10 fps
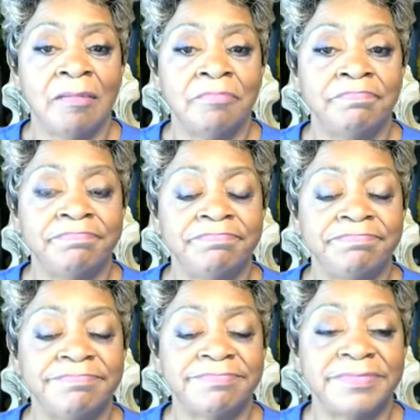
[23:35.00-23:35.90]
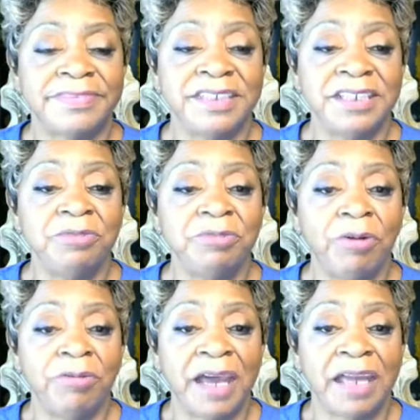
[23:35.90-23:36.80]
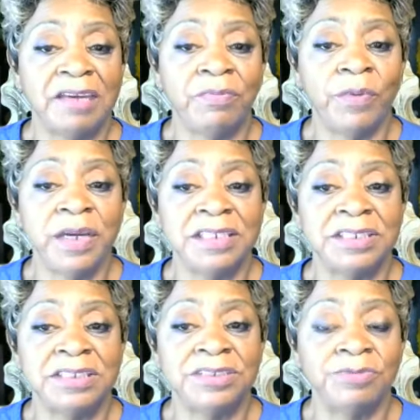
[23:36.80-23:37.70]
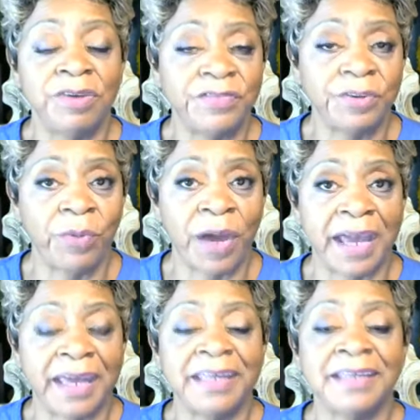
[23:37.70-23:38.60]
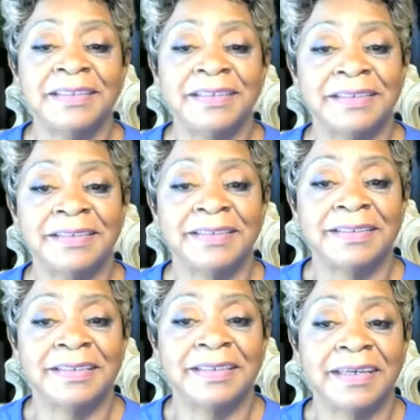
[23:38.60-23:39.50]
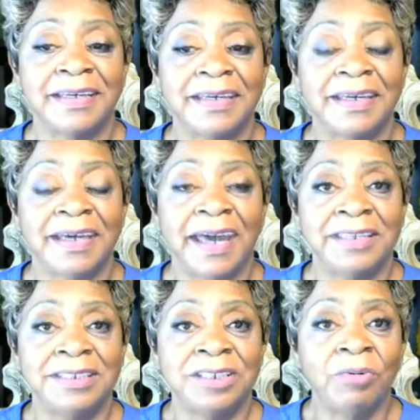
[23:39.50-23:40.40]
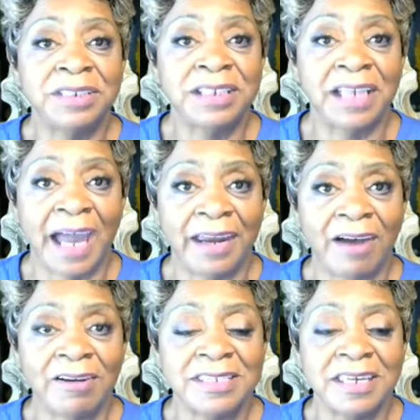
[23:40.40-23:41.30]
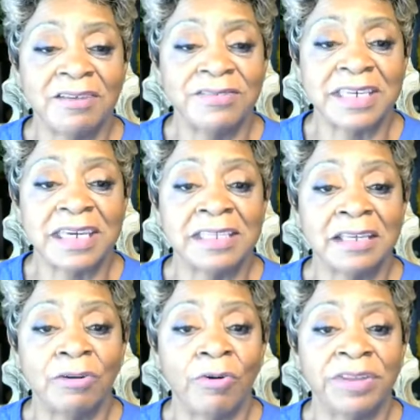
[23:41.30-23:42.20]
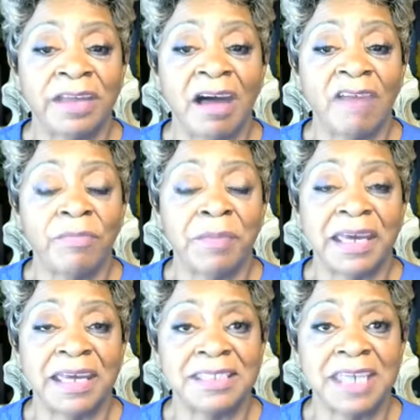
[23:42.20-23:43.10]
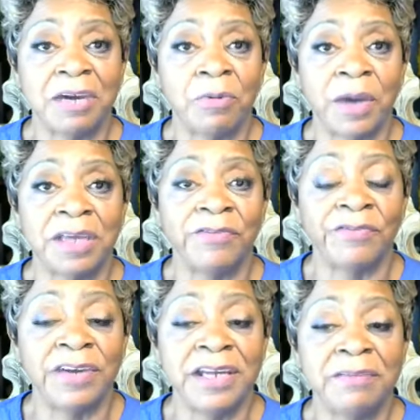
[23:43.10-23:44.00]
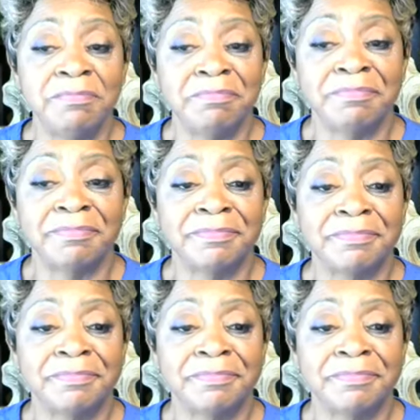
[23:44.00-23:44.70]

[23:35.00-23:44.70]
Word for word: Um, do you know that if we drift away and don't delight ourselves in the Lord, the government can take away your freedom?